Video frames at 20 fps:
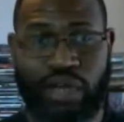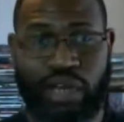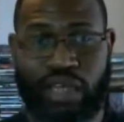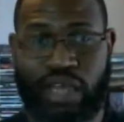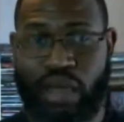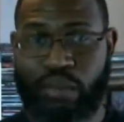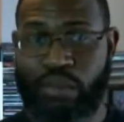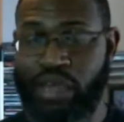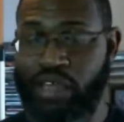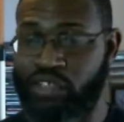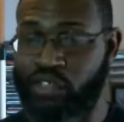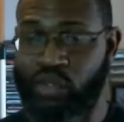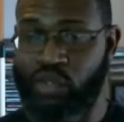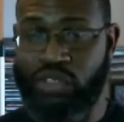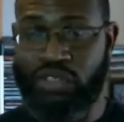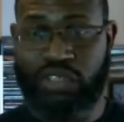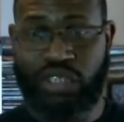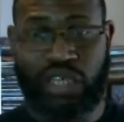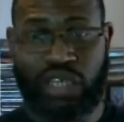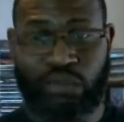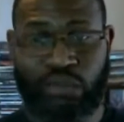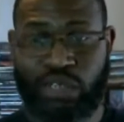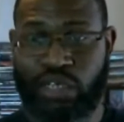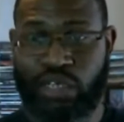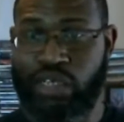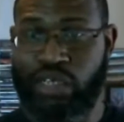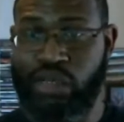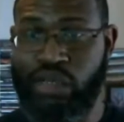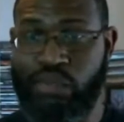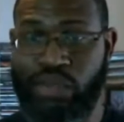I made sure the team looked
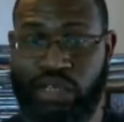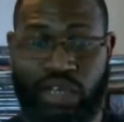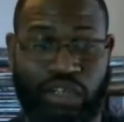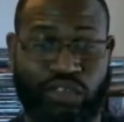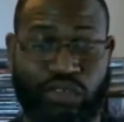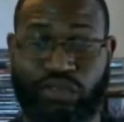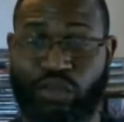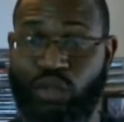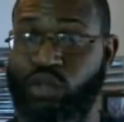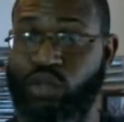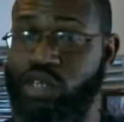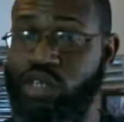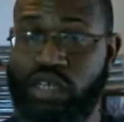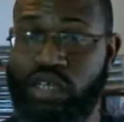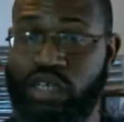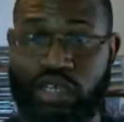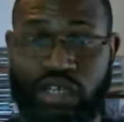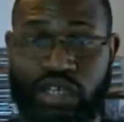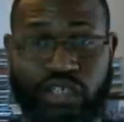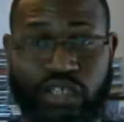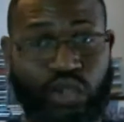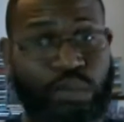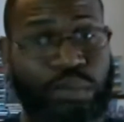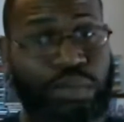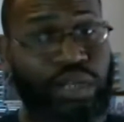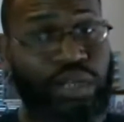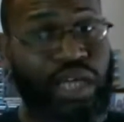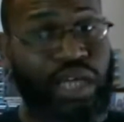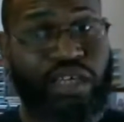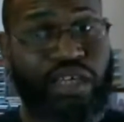good, because if you look good, you
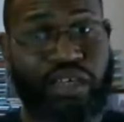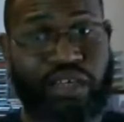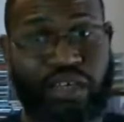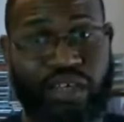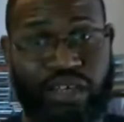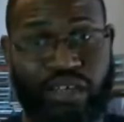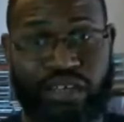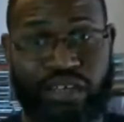play good.